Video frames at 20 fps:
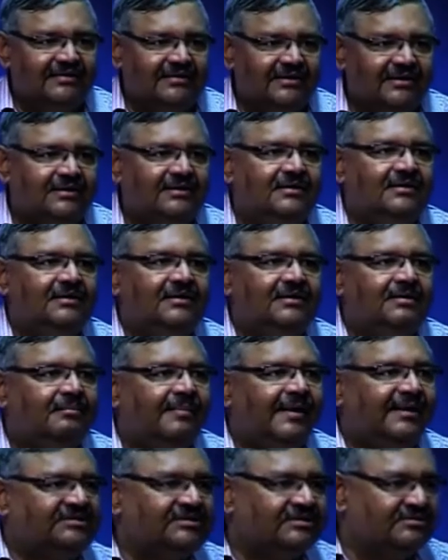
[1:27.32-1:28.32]
the
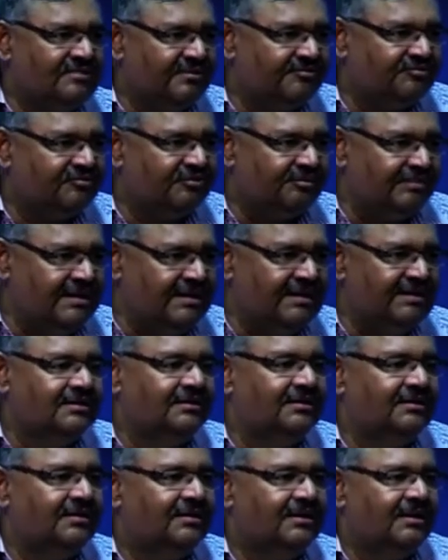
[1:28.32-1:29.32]
maximum speed
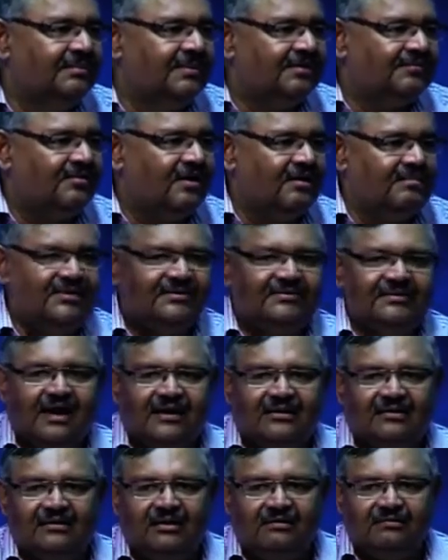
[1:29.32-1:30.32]
performance at
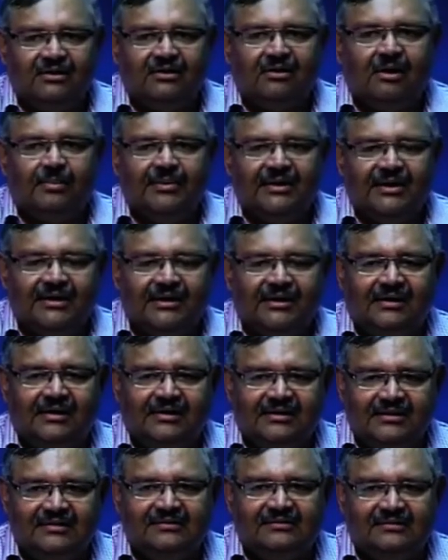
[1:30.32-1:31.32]
a given operating
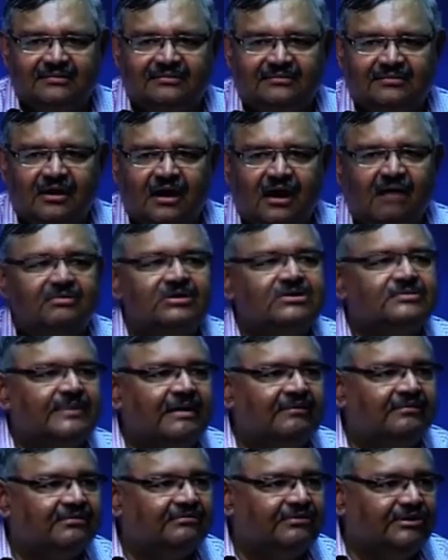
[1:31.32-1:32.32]
condition. How much
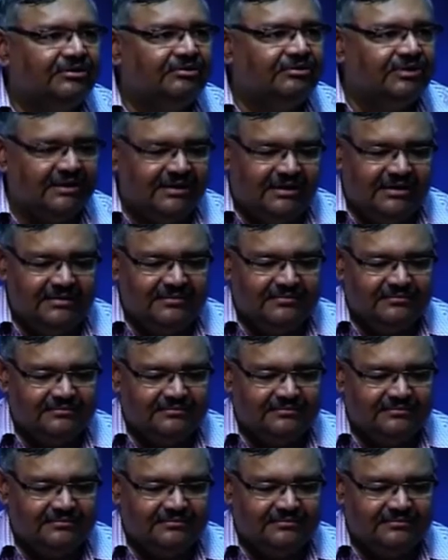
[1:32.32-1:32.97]
power will you need?